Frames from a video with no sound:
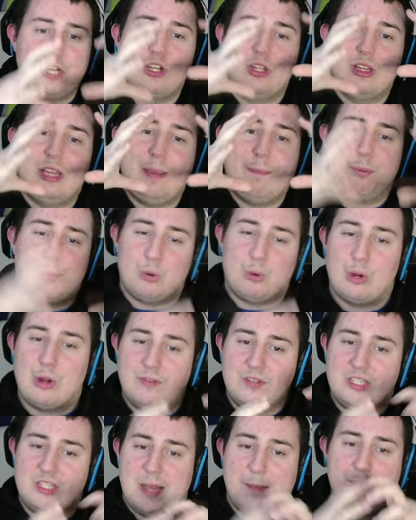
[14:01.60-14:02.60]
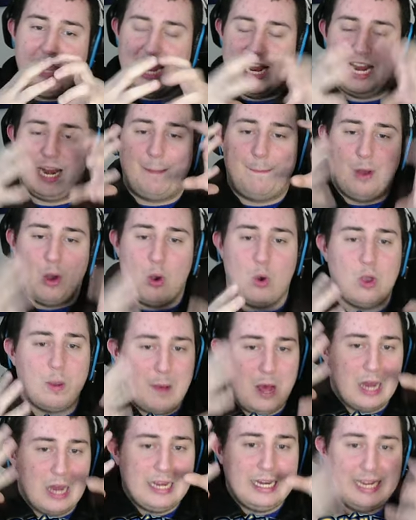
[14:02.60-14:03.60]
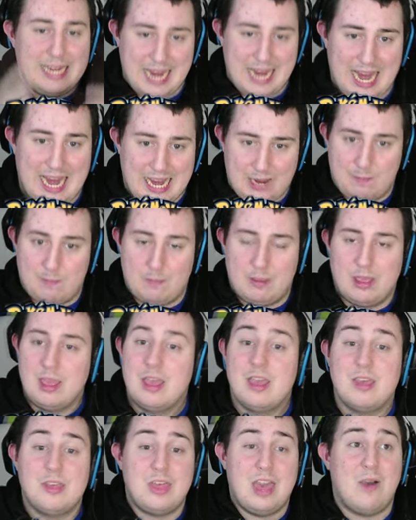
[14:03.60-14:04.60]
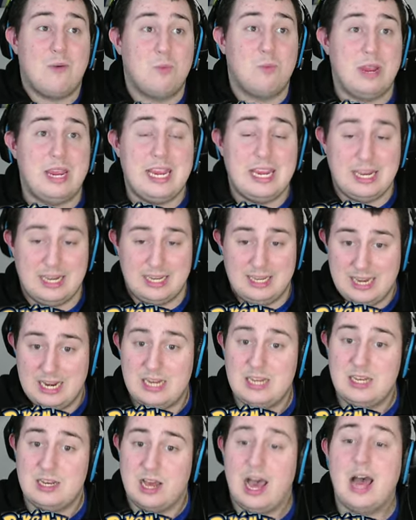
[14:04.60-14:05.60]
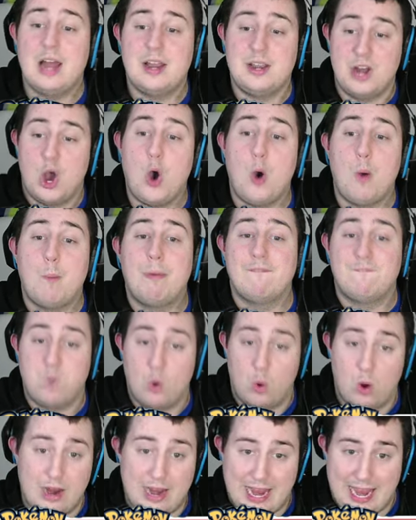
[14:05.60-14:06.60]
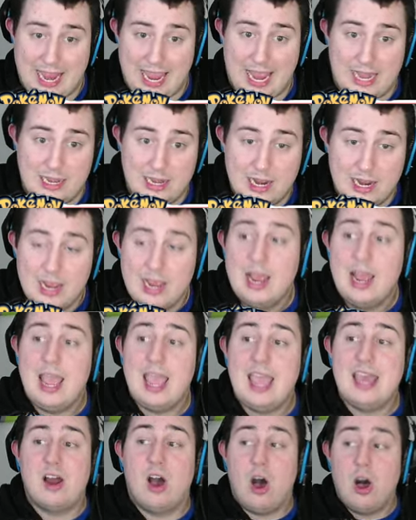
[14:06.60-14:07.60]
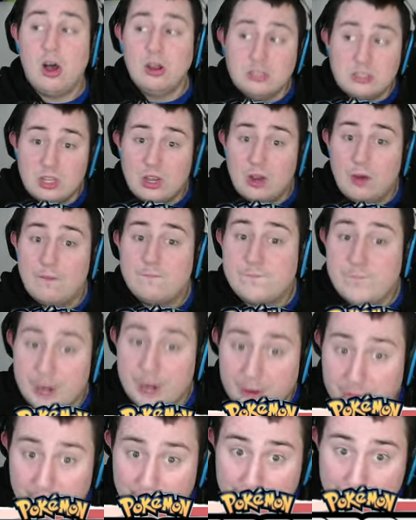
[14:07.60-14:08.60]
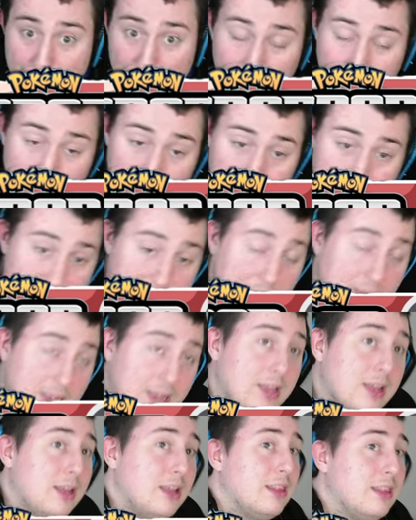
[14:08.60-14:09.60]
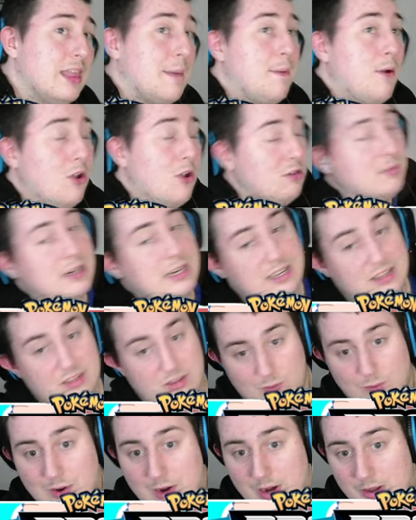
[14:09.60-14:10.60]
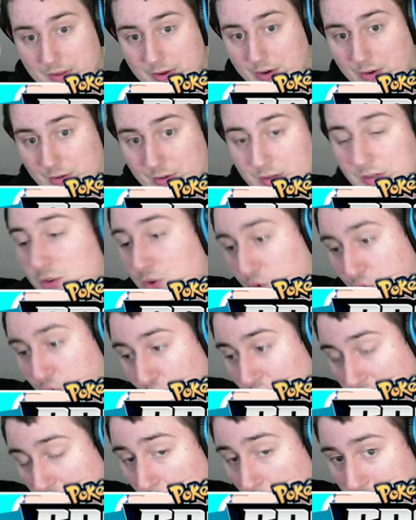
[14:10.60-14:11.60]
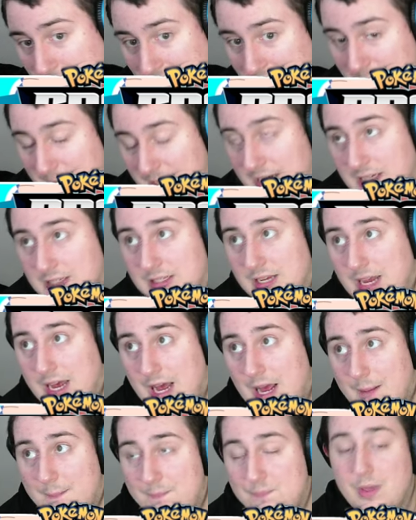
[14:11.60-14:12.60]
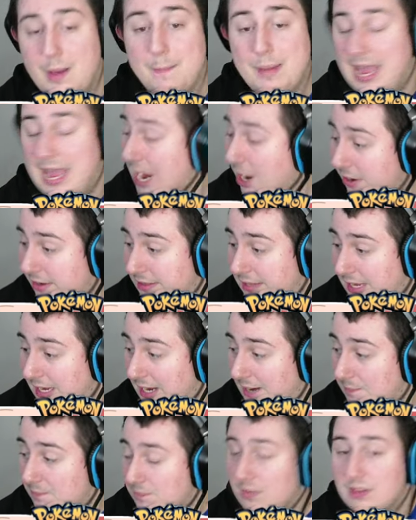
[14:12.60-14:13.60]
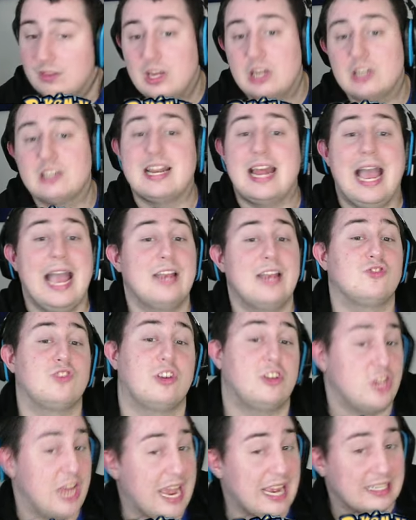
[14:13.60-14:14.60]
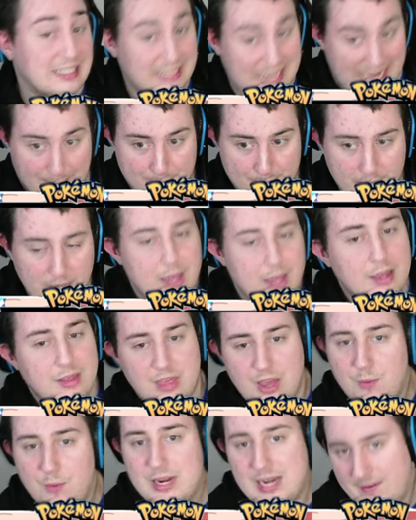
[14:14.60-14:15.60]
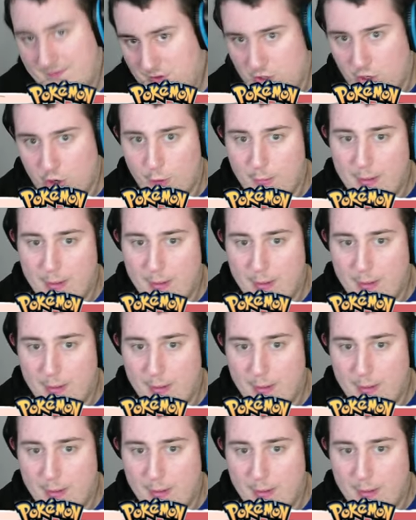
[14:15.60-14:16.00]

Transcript: proves something in a Pokemon game that we did not know beforehand. It also further proves that Pokemon needs to work on their Cradoli because um, apparently there's an extra check step that we never knew about.